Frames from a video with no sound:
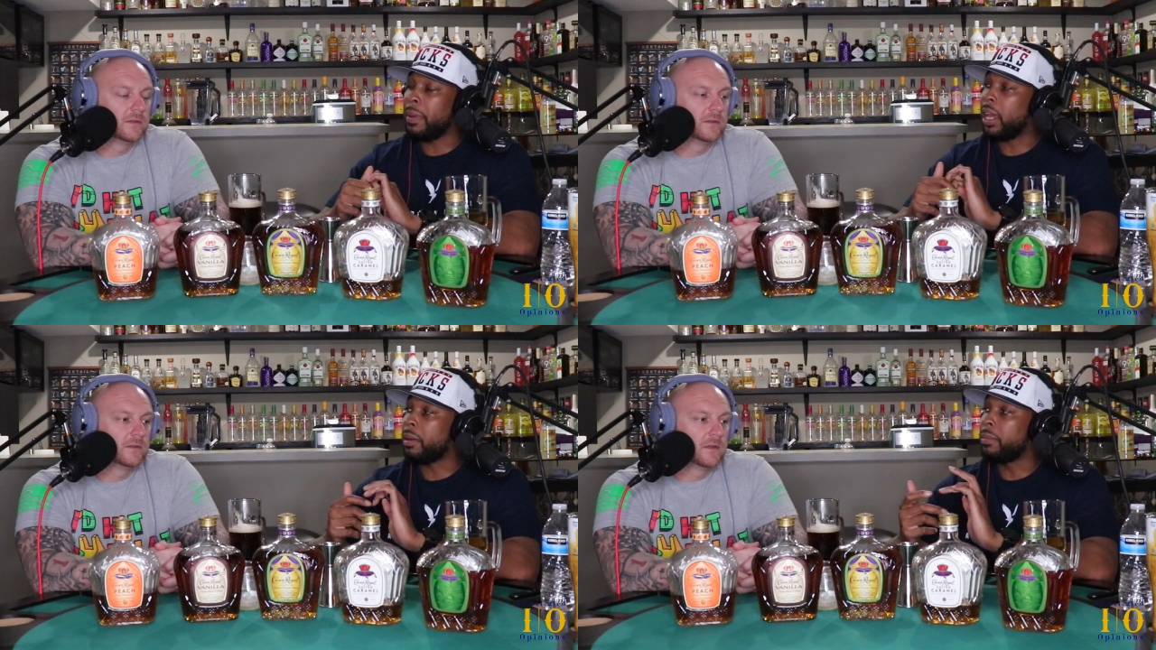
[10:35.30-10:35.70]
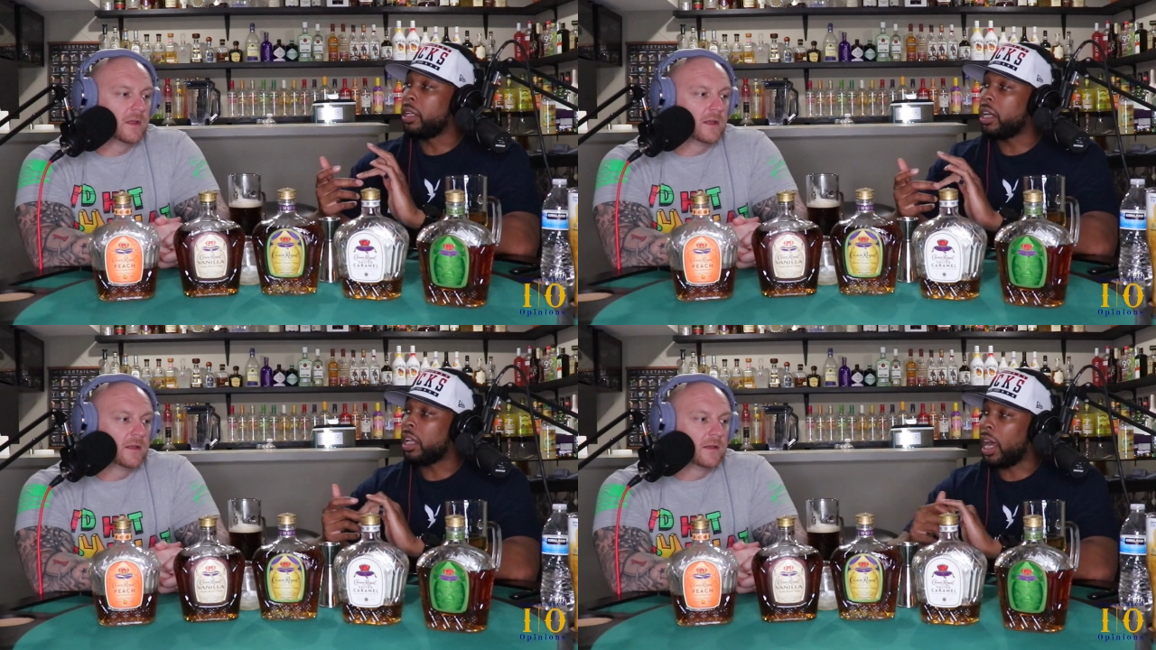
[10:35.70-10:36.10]
Speaker 1: make them
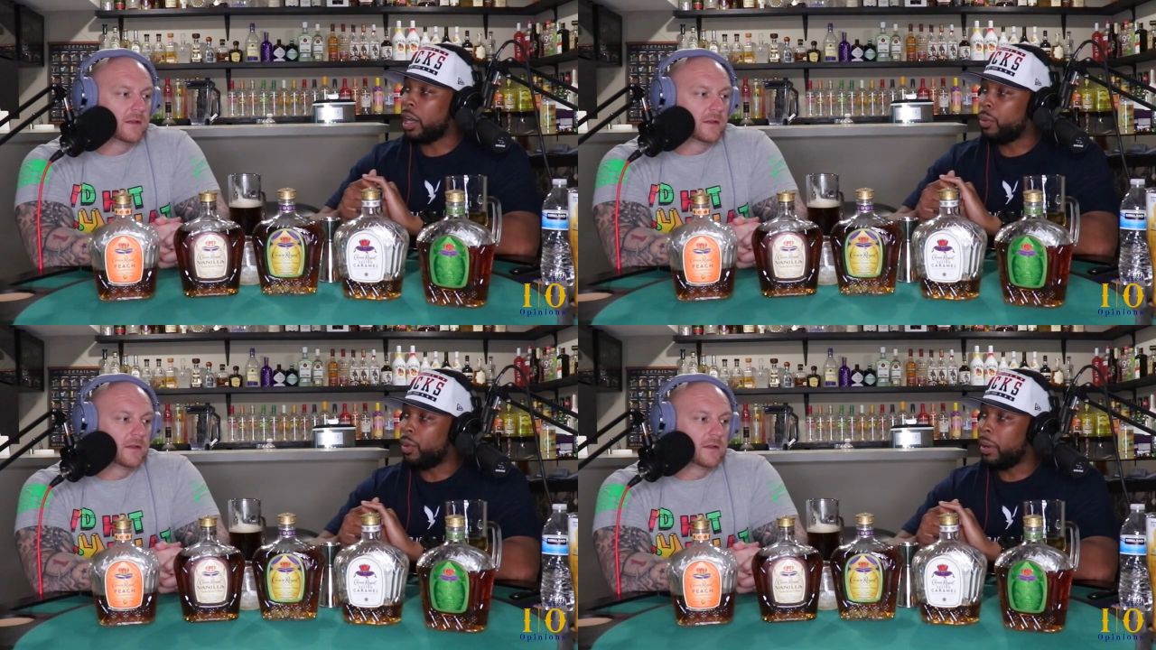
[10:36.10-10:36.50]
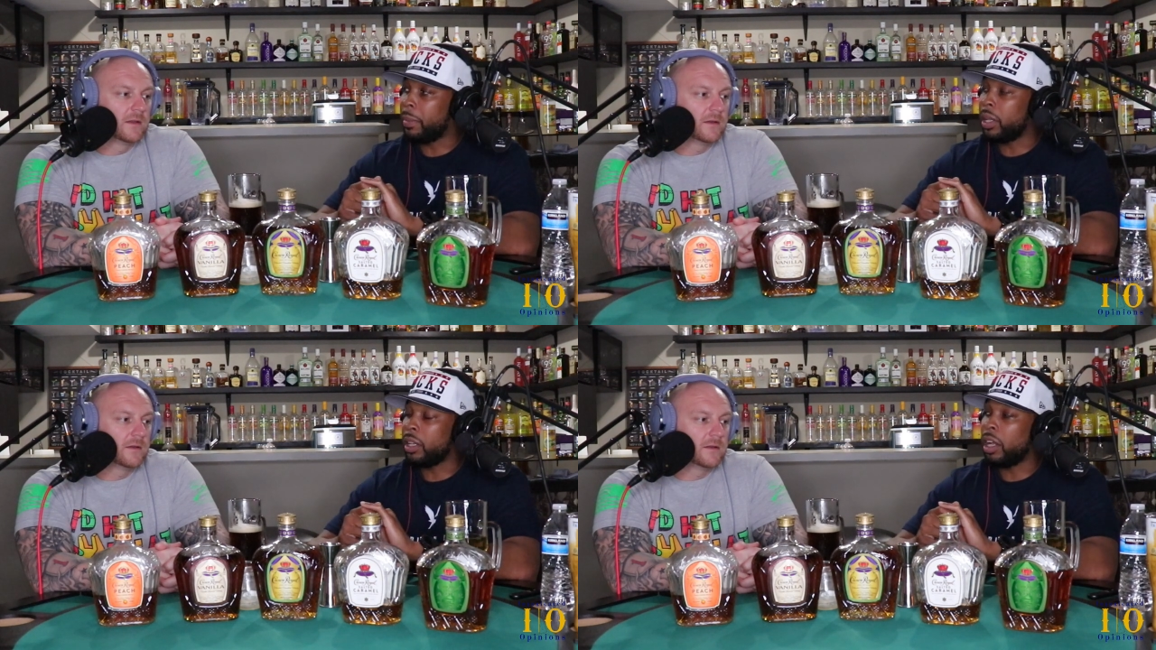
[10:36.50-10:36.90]
look like a
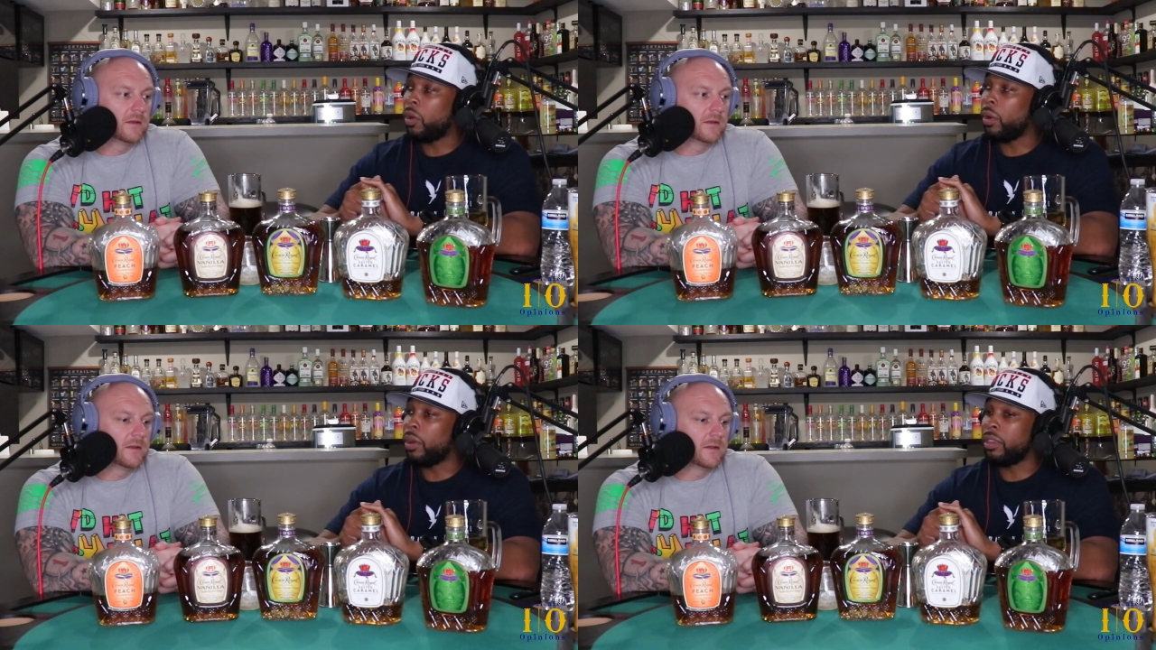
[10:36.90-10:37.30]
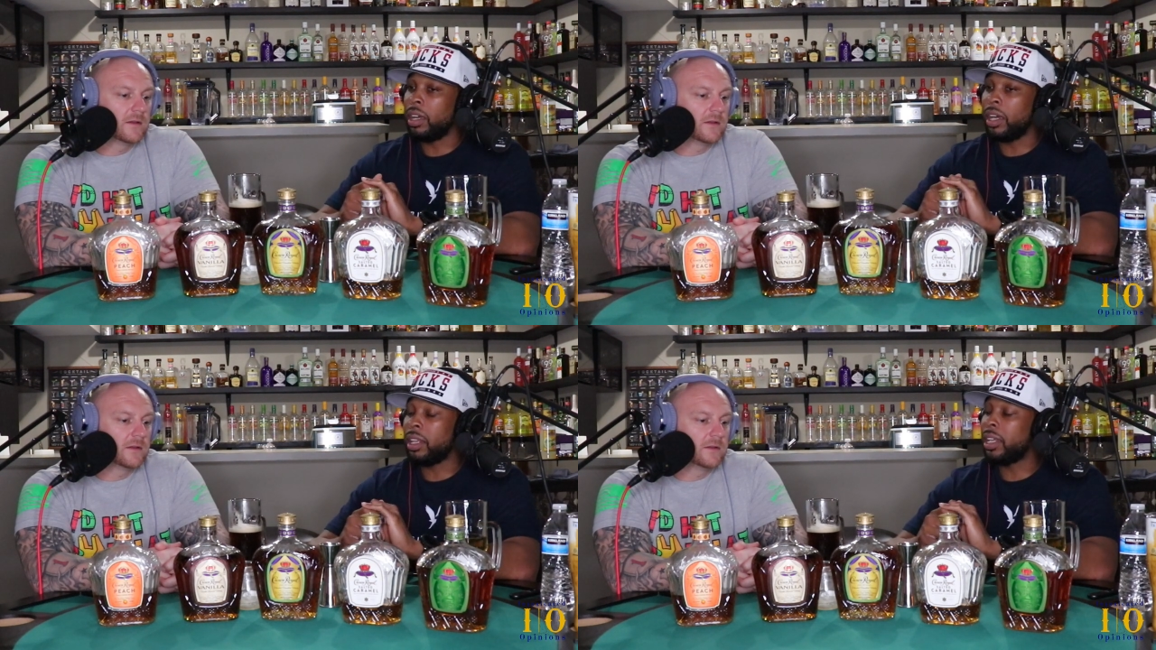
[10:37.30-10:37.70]
woman or
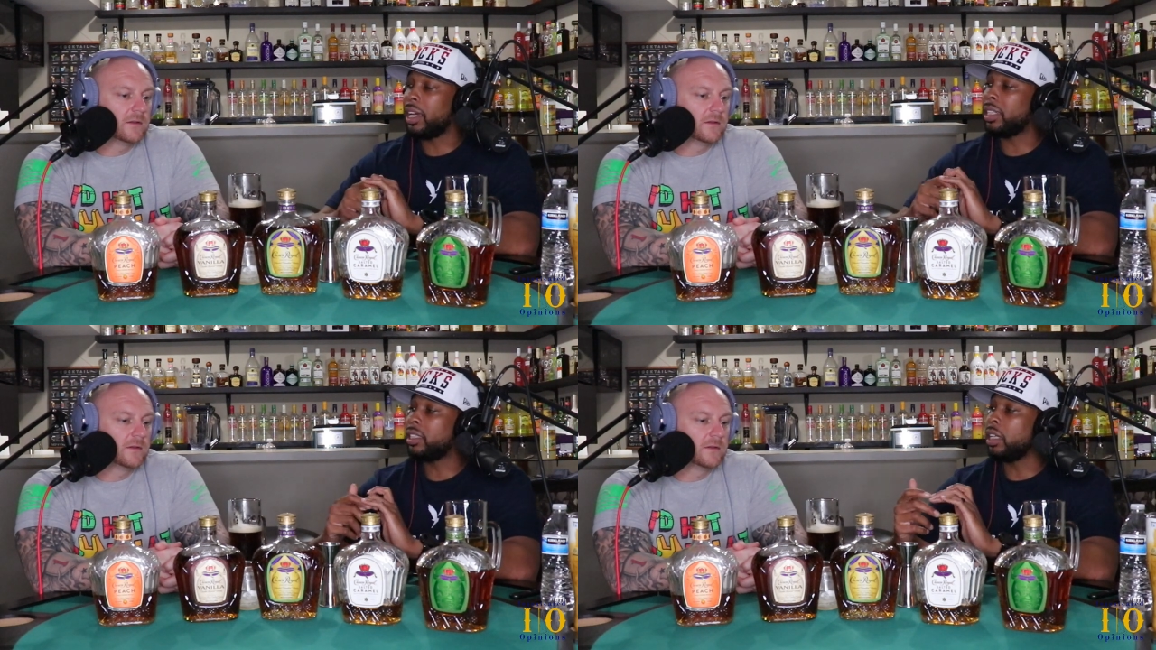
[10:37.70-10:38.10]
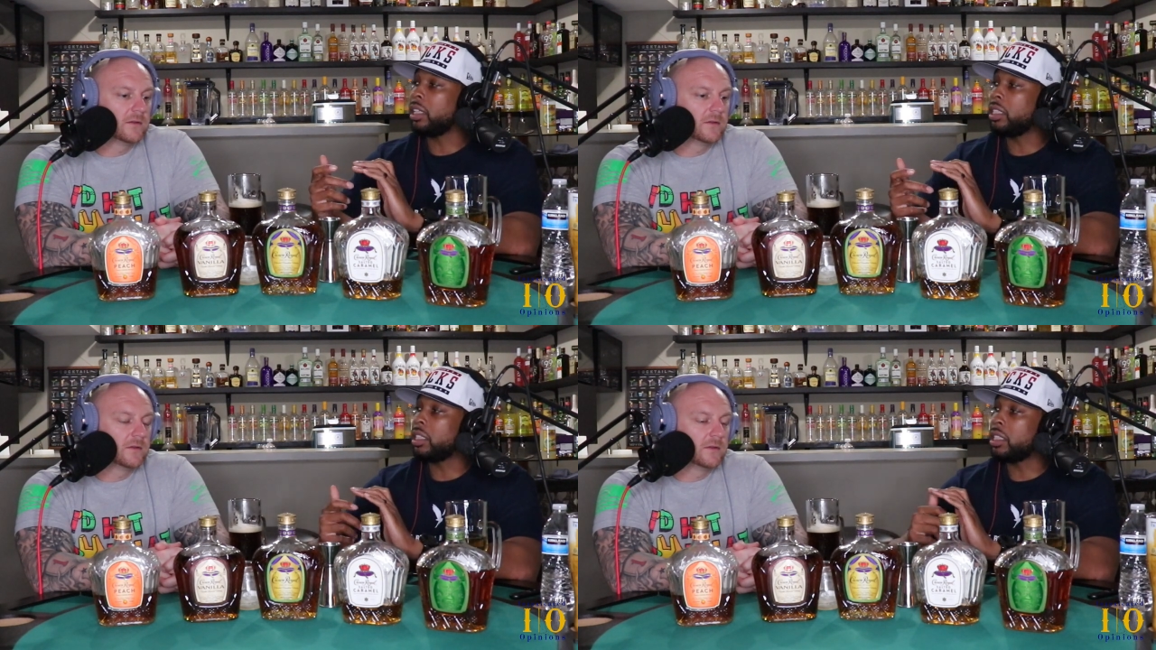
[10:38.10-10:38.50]
the the
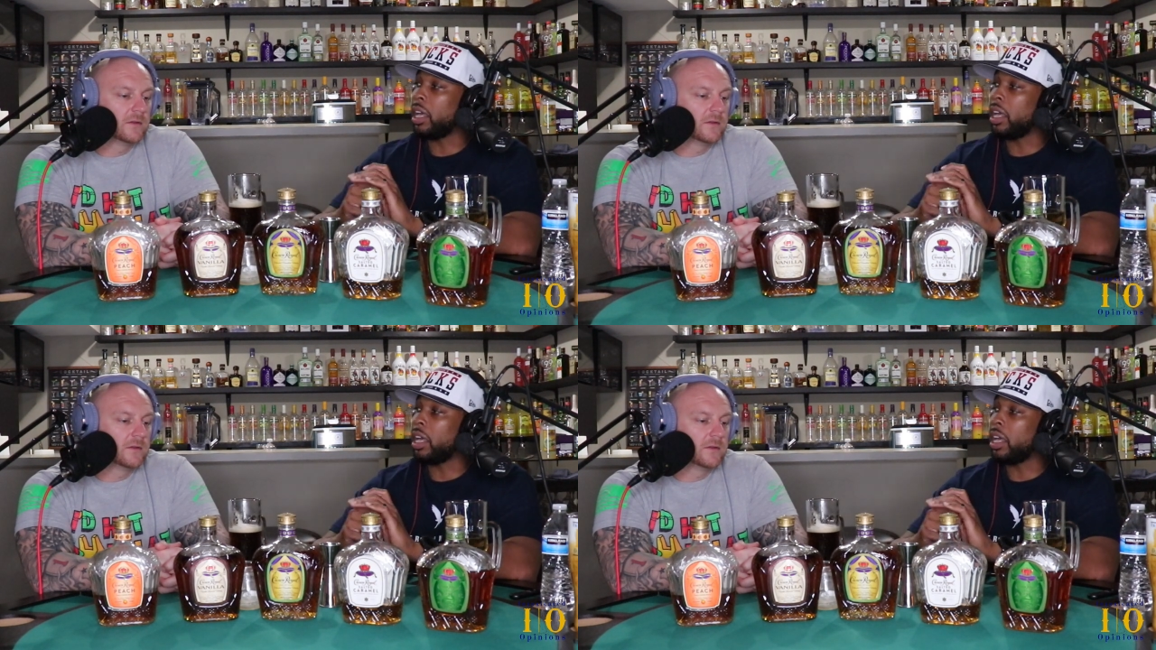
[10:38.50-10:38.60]
extensions,